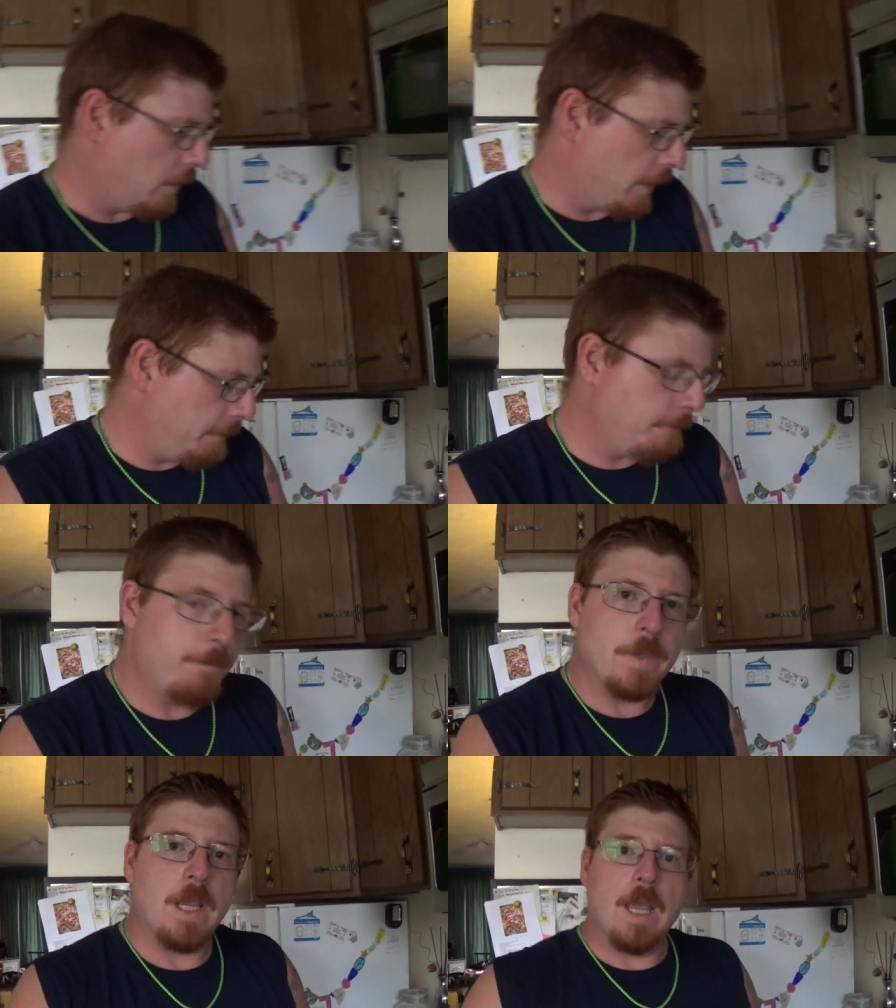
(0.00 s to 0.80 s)
All right.
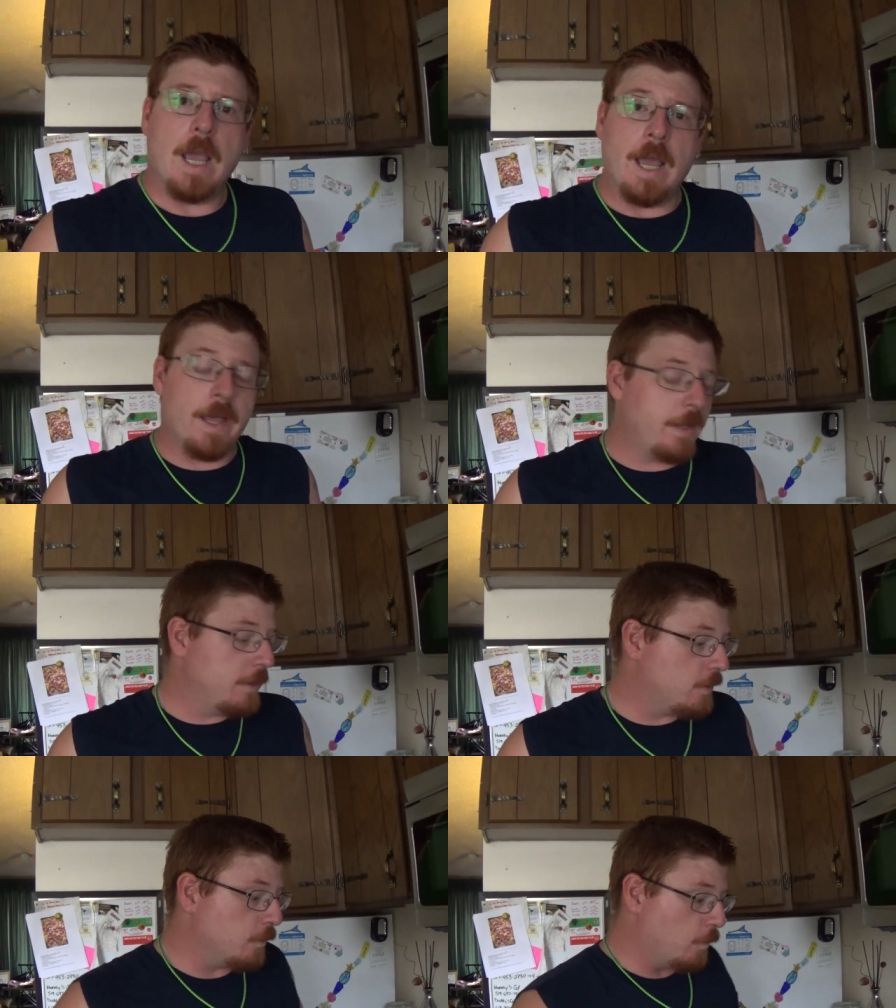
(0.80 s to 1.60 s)

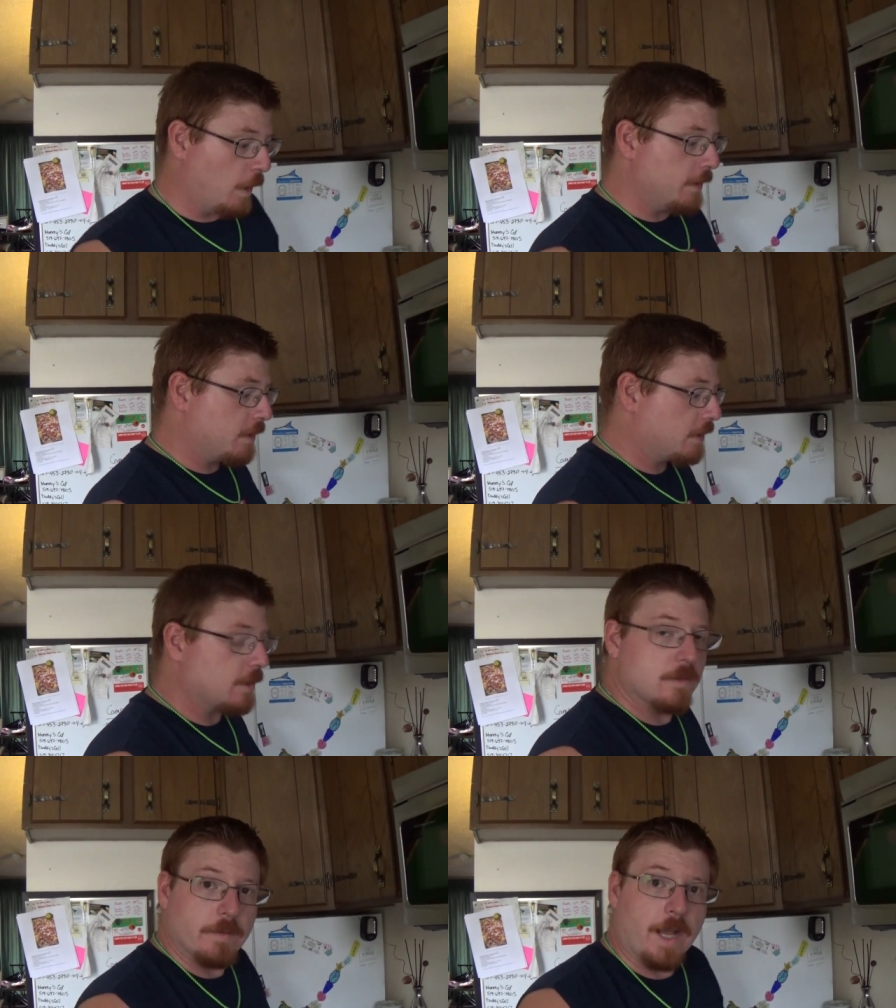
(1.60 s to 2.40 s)
And
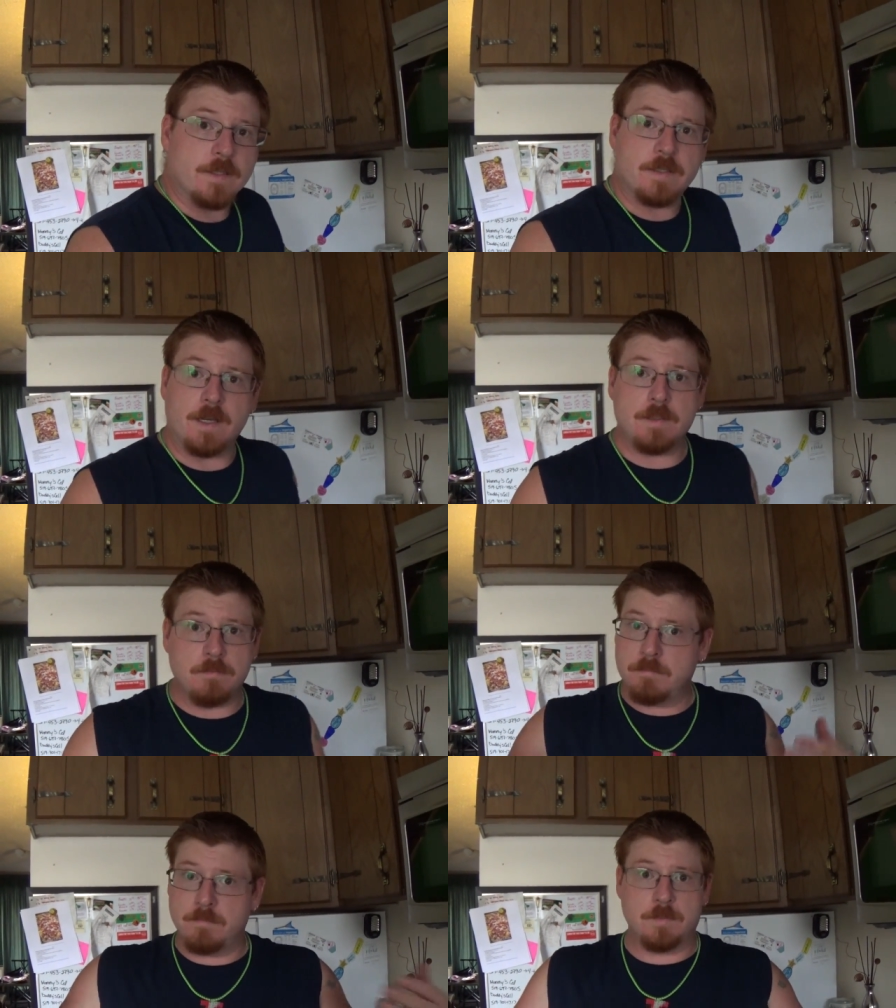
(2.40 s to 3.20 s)
once that's
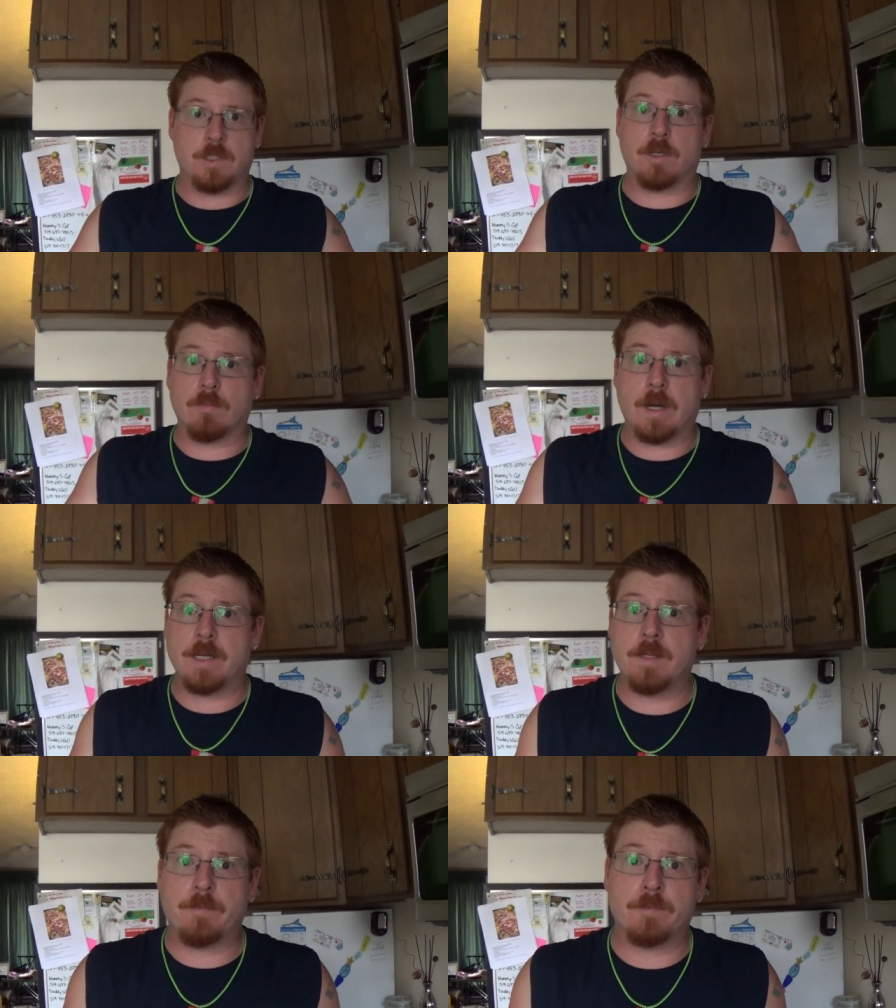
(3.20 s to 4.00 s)
done, you're
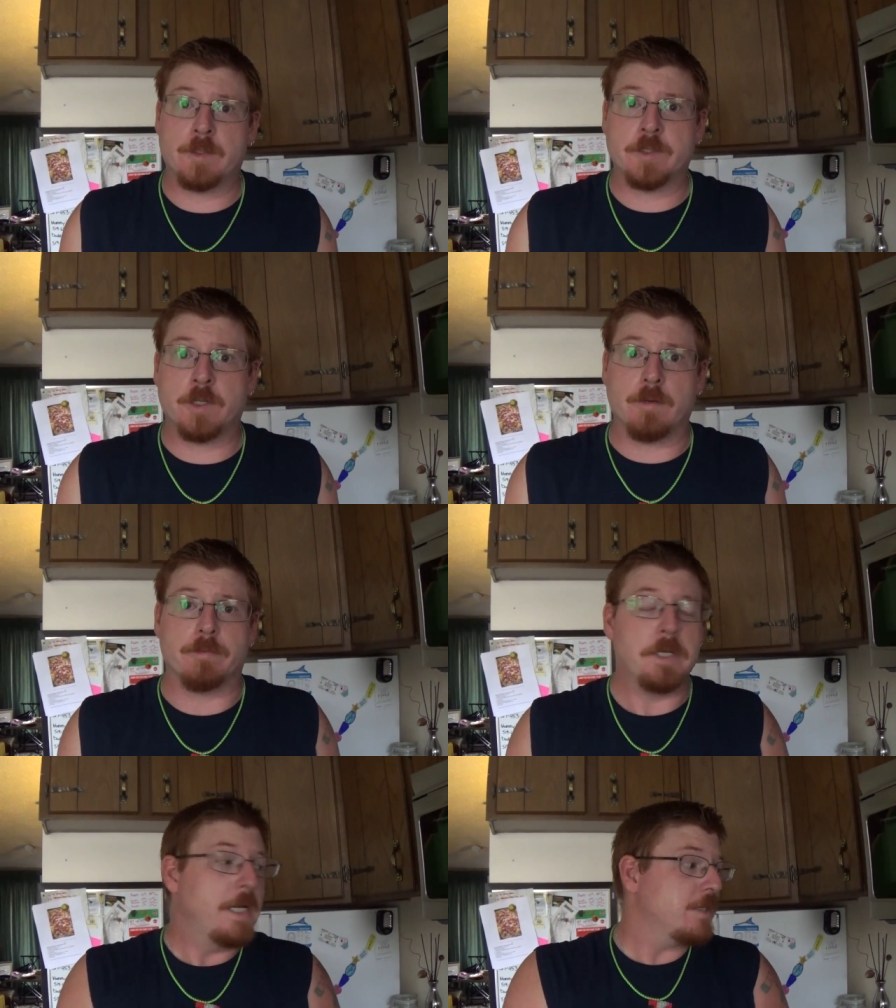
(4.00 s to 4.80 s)
ready to
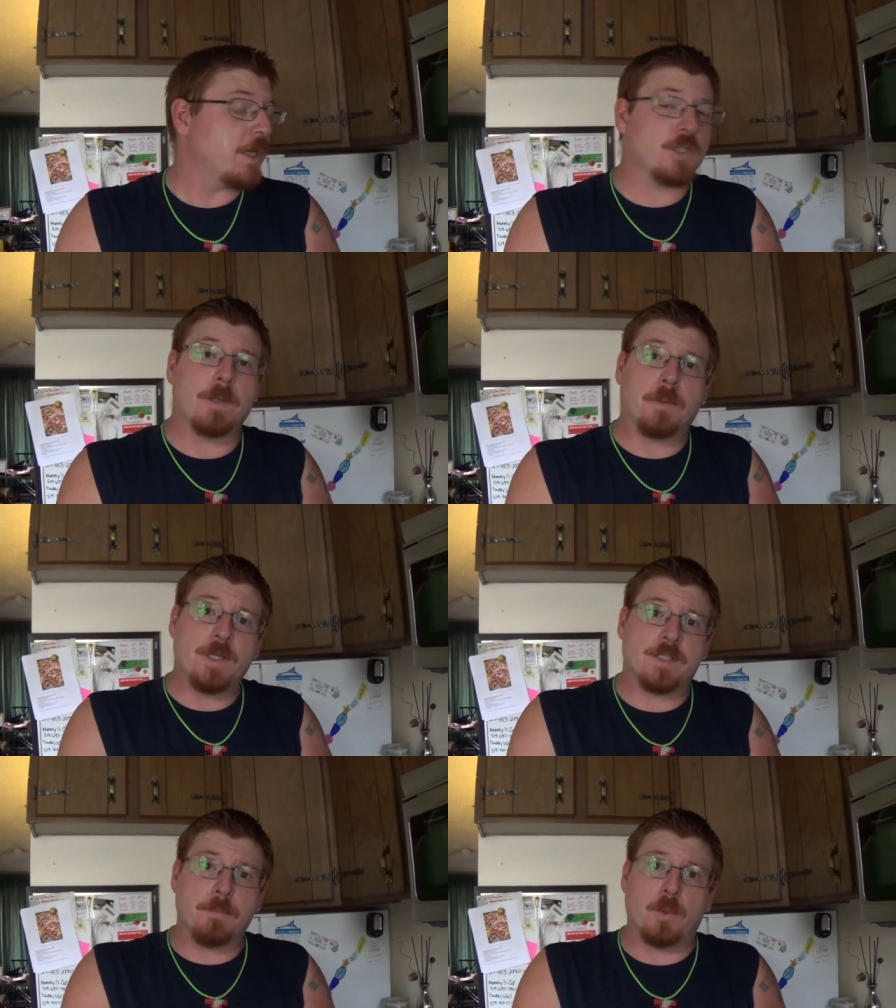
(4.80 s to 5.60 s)
serve. It's actually a
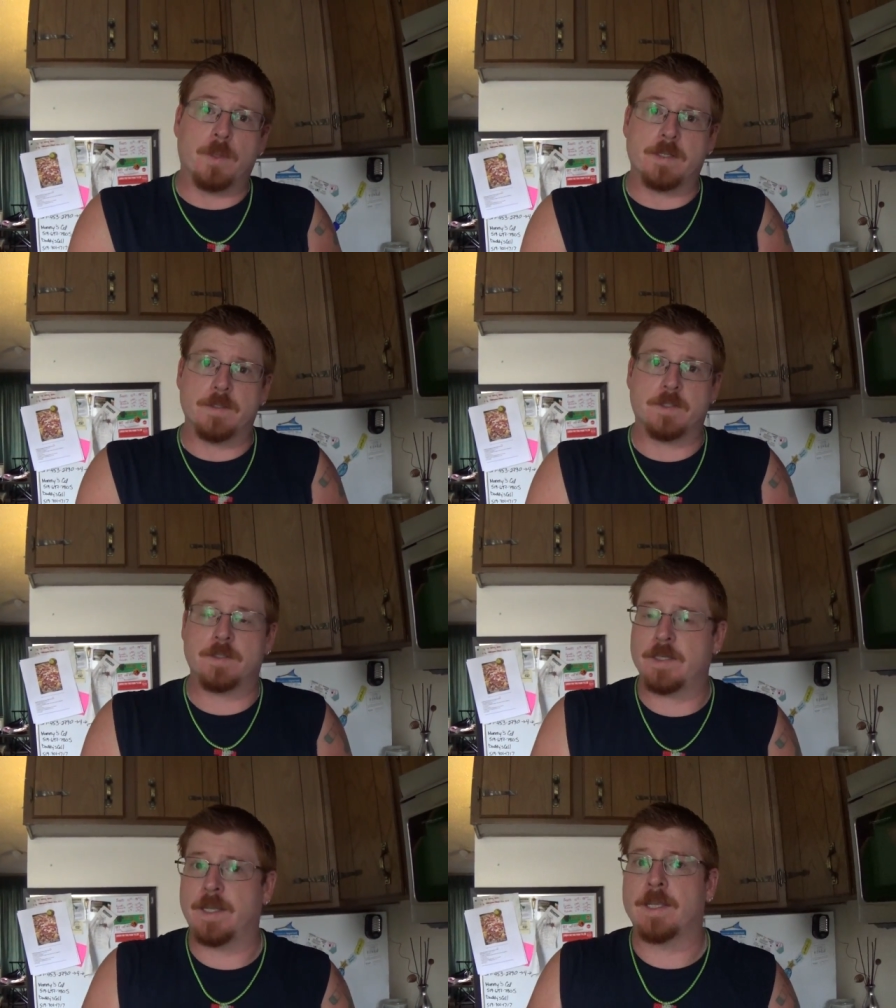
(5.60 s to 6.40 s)
pretty simple one
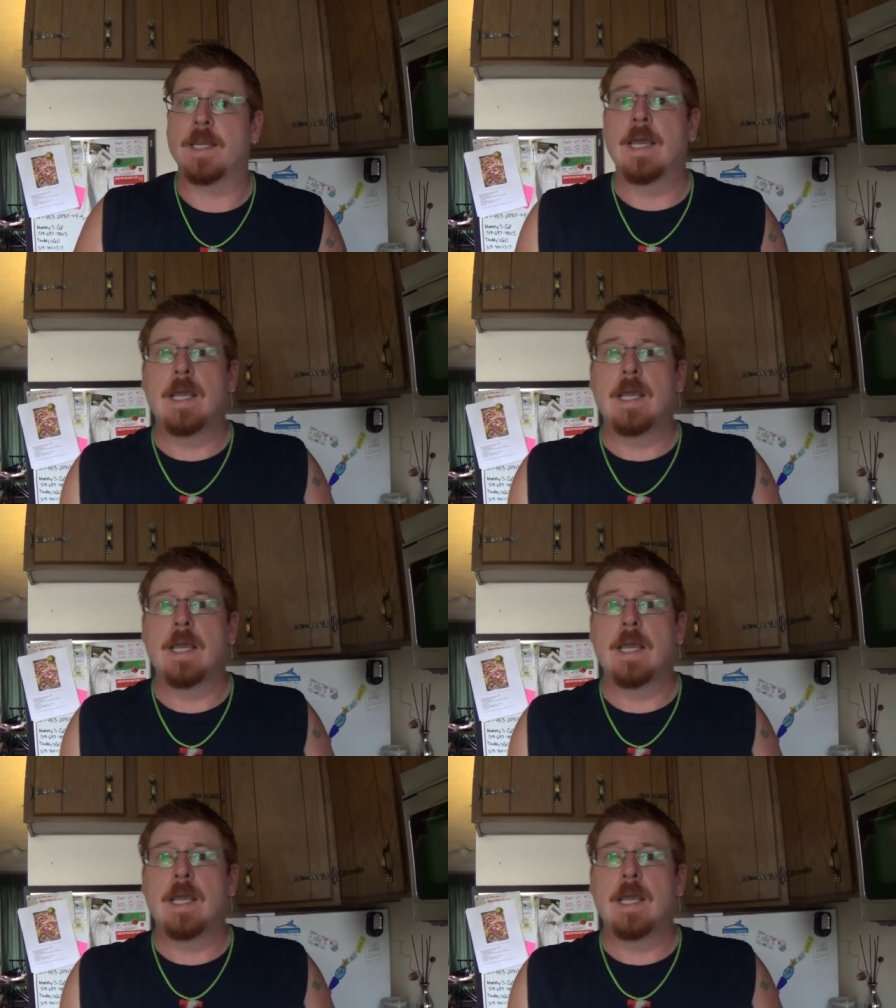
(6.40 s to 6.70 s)
today.